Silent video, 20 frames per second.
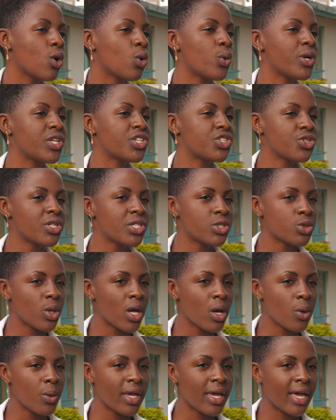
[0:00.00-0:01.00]
we treat
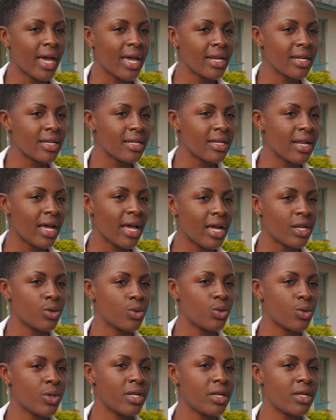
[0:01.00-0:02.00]
where we can,
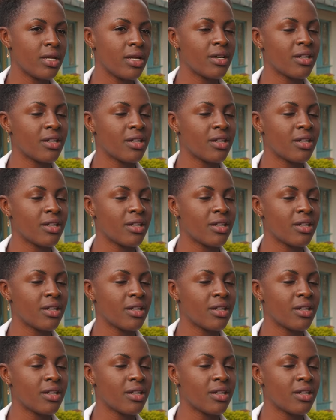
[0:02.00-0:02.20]
and we